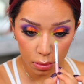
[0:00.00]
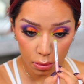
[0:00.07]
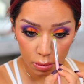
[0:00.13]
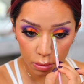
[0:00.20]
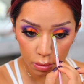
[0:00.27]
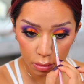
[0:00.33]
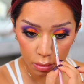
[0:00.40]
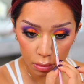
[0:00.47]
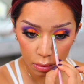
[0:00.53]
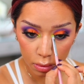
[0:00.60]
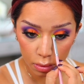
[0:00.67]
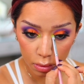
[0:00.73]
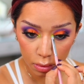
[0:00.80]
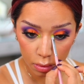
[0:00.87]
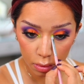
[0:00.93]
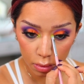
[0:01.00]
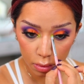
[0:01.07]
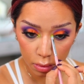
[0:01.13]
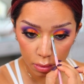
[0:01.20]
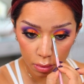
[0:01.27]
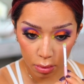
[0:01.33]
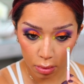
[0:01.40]
for it to go
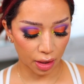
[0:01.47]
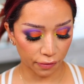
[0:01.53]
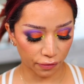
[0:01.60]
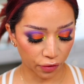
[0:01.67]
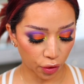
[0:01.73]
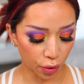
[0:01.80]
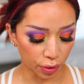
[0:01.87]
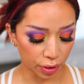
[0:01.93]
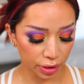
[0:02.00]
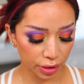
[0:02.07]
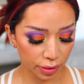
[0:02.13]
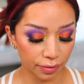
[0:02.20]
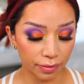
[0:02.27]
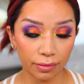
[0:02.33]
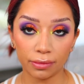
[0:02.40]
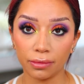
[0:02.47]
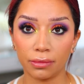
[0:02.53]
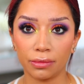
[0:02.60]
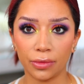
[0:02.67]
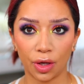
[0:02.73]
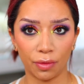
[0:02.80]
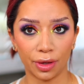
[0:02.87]
under, of course.
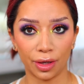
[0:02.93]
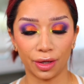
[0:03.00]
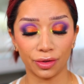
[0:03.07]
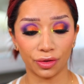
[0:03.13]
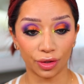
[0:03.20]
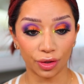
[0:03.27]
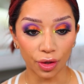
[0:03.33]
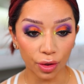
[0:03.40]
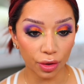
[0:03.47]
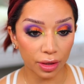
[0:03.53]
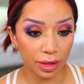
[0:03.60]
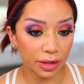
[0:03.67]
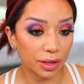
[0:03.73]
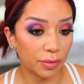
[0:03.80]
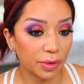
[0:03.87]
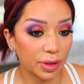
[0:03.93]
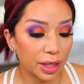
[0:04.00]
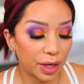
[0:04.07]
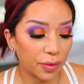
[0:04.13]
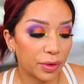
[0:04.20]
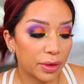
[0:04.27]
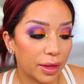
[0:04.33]
Oh my gosh, no look is
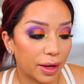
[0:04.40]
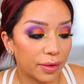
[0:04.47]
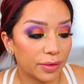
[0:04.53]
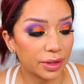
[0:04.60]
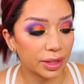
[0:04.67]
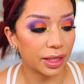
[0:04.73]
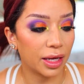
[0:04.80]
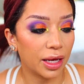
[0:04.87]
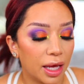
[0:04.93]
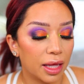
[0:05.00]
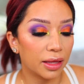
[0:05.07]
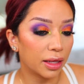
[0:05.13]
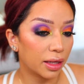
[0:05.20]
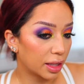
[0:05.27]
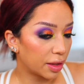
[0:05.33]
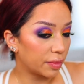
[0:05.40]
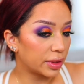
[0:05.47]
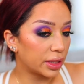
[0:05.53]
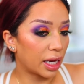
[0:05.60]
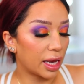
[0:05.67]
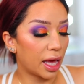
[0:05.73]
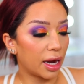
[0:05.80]
completed without the
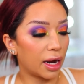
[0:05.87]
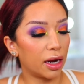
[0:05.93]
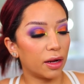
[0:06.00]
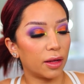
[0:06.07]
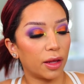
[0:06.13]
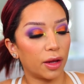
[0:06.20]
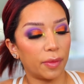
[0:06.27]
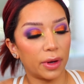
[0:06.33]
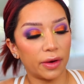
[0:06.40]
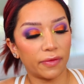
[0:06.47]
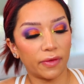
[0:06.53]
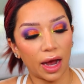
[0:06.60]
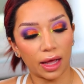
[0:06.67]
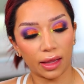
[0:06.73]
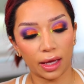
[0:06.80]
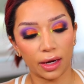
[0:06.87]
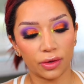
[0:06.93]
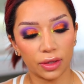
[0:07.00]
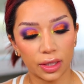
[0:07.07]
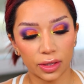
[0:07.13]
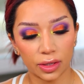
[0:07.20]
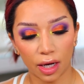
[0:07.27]
lips. I added a little bit of eyeliner
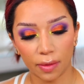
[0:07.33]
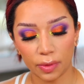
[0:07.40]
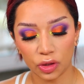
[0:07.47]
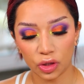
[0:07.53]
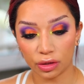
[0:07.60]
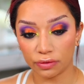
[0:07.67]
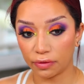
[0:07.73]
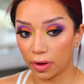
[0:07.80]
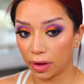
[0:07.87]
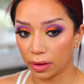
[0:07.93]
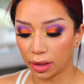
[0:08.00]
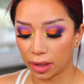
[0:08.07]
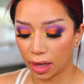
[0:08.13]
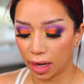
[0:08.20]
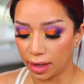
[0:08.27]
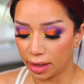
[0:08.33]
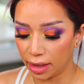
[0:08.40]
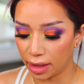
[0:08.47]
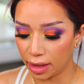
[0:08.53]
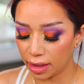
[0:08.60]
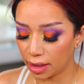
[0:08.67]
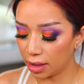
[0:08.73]
on the top. It just felt like I
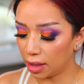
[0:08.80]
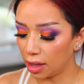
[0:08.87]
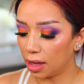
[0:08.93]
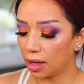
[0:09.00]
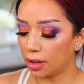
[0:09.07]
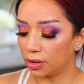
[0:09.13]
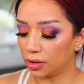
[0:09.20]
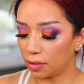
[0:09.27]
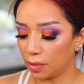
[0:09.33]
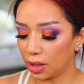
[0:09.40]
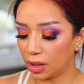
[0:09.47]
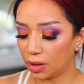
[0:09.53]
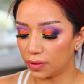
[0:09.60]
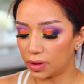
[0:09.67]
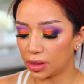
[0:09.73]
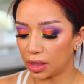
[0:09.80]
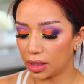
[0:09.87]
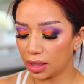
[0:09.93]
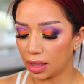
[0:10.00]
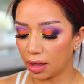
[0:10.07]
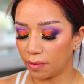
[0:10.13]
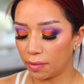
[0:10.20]
needed it, so I'm going to use
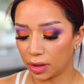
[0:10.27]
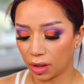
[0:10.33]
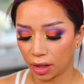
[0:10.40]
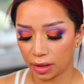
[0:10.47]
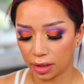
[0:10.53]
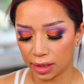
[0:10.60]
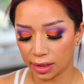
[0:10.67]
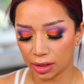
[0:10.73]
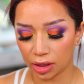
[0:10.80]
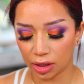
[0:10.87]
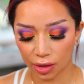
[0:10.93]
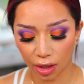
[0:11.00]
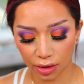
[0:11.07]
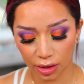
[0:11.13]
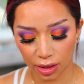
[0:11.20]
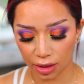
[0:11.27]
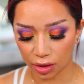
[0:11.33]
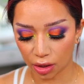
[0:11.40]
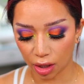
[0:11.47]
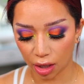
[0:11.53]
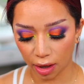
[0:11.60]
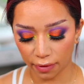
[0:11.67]
the Milani Saucy
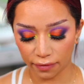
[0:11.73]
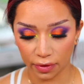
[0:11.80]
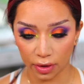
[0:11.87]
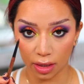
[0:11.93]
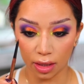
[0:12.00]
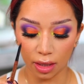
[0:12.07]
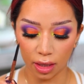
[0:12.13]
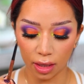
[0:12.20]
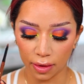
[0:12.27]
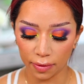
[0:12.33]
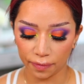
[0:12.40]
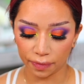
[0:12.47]
Toffee